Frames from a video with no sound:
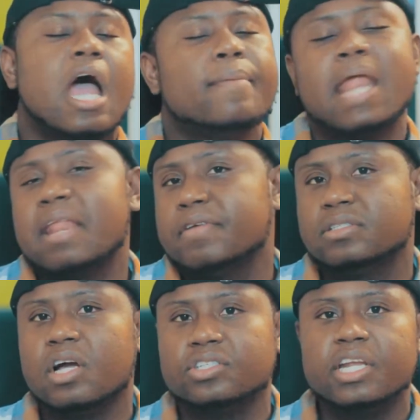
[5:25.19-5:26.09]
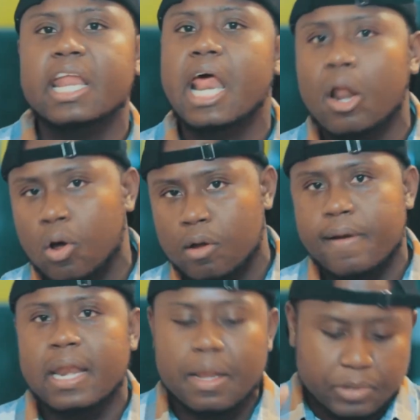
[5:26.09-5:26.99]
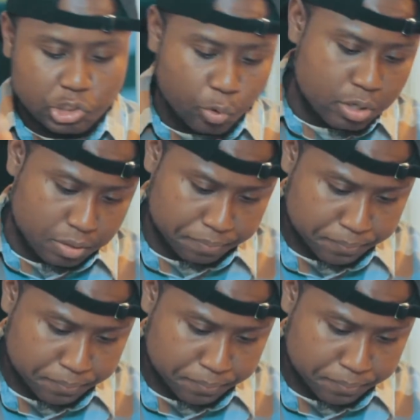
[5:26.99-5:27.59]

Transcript: I'm not even touching it at all, right? Let me show you.